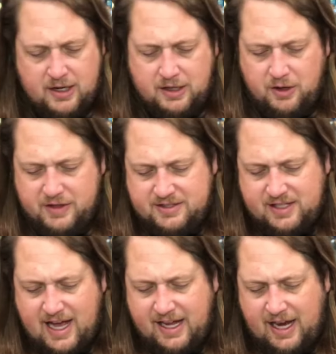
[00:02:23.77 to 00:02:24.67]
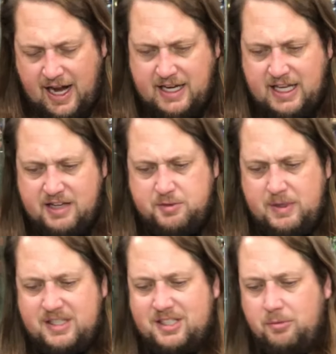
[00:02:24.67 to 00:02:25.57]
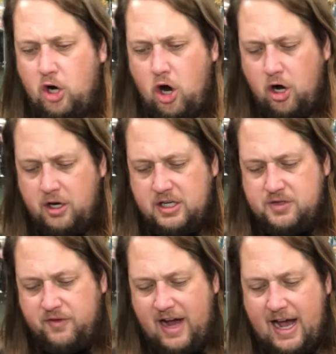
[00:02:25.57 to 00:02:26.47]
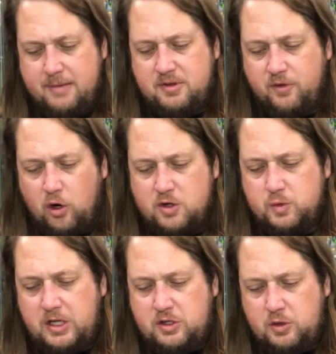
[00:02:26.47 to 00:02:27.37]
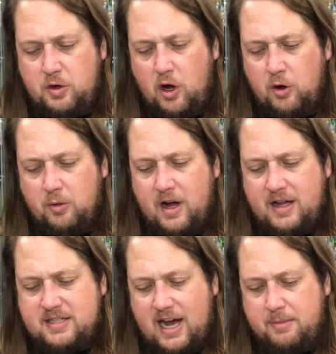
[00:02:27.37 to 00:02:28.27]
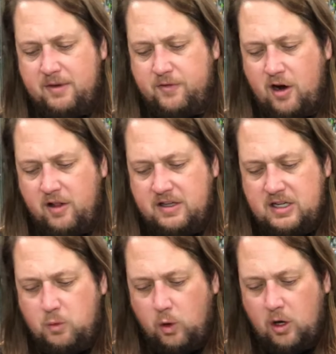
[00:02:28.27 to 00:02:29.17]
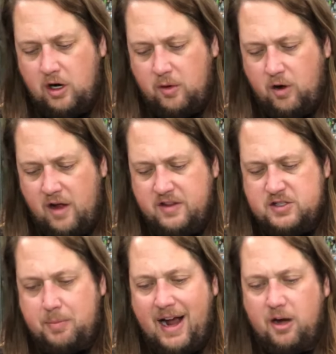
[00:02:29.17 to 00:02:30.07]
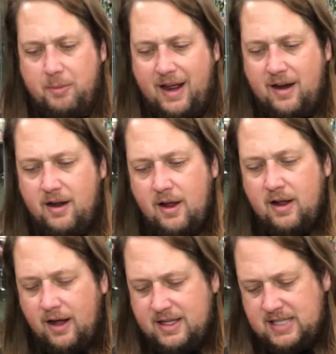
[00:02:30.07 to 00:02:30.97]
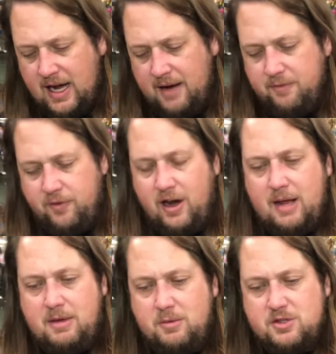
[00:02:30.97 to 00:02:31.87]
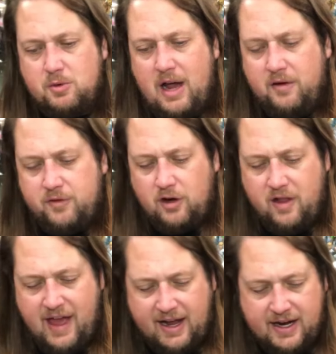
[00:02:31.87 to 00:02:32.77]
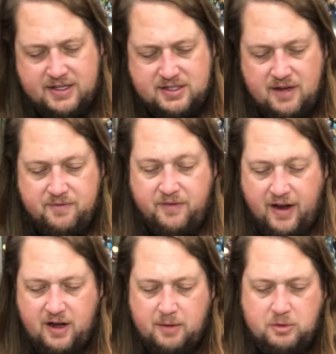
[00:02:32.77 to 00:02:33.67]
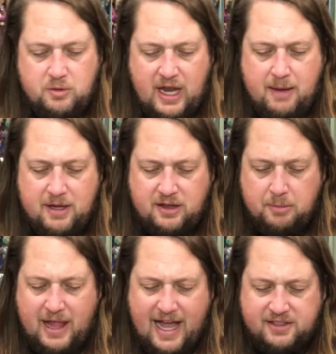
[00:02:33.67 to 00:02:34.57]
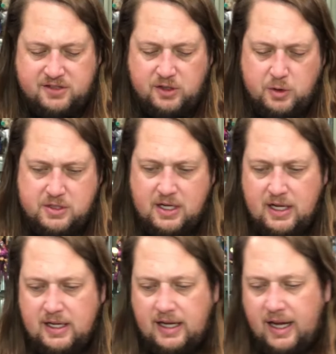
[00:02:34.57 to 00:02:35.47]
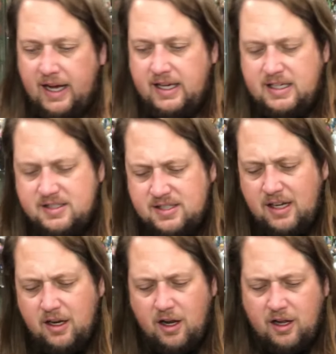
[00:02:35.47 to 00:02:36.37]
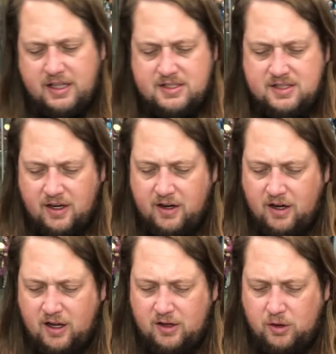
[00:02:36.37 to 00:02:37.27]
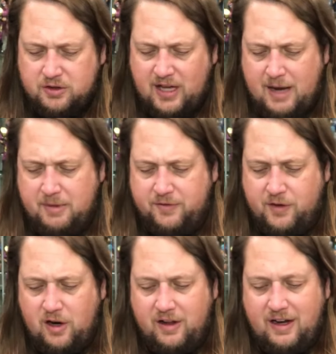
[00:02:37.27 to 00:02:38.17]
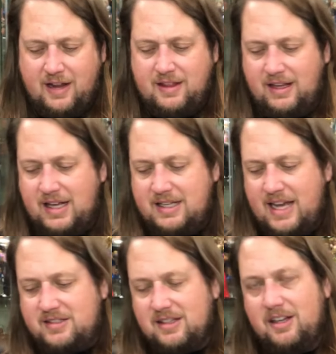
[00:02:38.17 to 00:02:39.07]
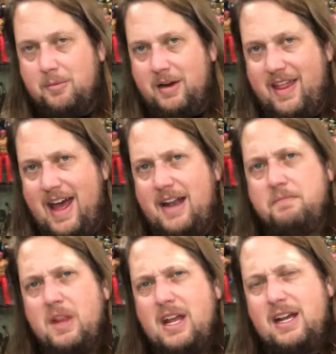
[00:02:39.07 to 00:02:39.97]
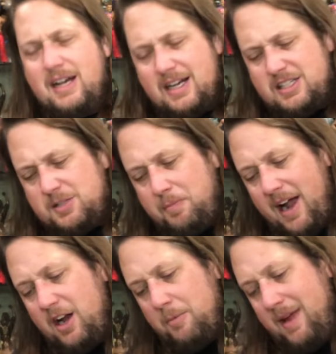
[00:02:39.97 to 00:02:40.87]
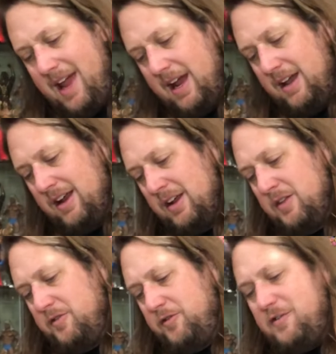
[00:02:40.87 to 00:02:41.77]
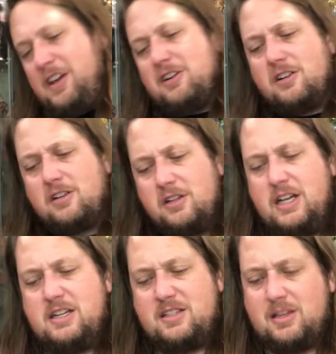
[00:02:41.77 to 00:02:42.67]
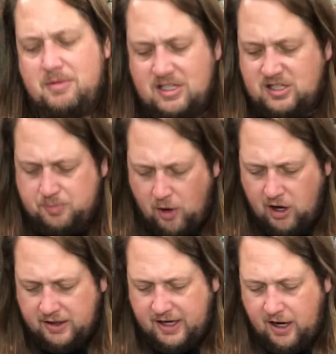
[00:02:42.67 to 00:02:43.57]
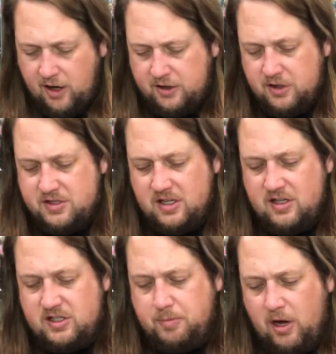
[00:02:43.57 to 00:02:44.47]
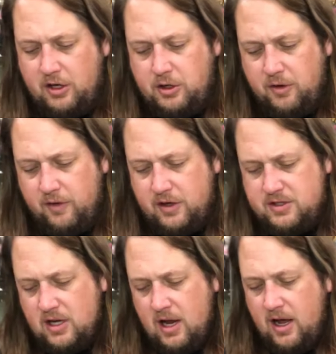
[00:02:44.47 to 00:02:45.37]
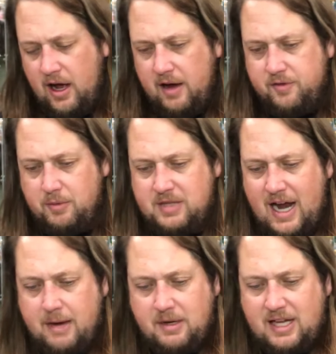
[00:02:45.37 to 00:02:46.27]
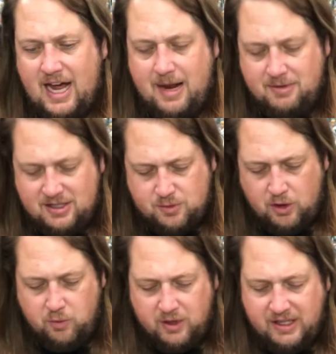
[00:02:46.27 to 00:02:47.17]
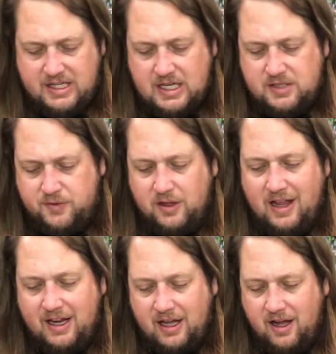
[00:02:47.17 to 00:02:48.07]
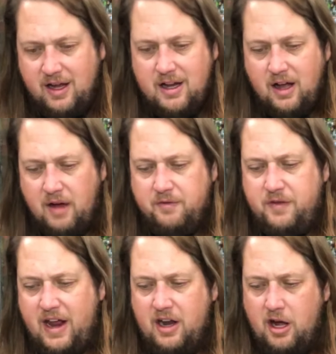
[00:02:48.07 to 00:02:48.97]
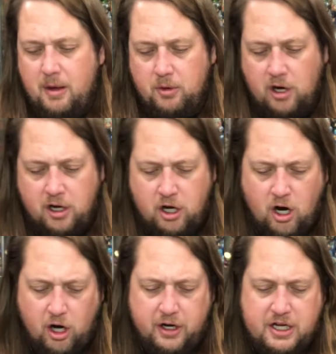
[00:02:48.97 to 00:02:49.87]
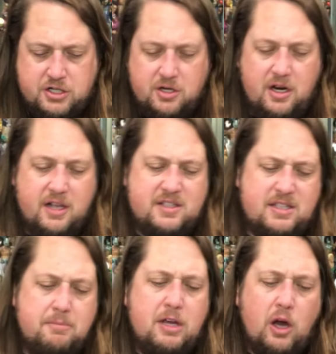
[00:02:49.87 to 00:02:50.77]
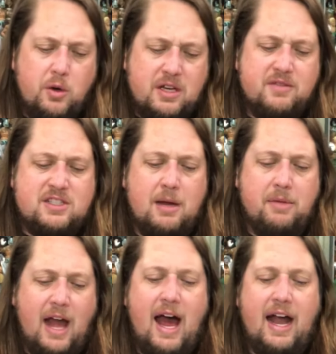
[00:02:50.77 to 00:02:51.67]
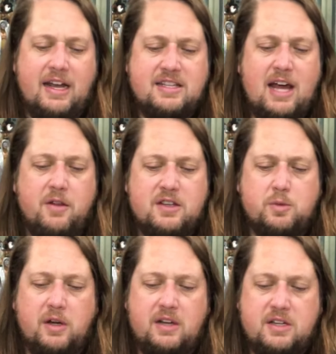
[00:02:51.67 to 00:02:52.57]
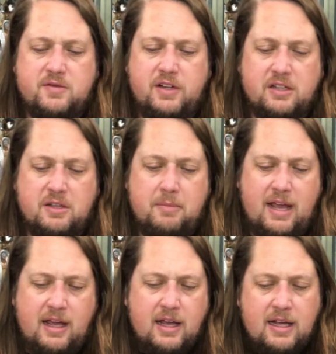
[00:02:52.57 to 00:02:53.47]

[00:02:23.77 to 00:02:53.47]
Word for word: You know, this guy kind of gives me some Carnage vibes. Of course, we do know uh, Todd McFarlane did work on the Spider-Man uh, time frame. He was around for all that kind of stuff. Venom, you name it, the black suit. Uh, he's seen it all. He's done it all, old Todd McFarlane, and I think he takes a little that a uh, Spider-Man feel into some of these Spawn characters, into the Spawn universe uh, from time to time. And this one really does feel like a, a Venom or a Carnage or a symbiote of some kind is how this one does feel to me.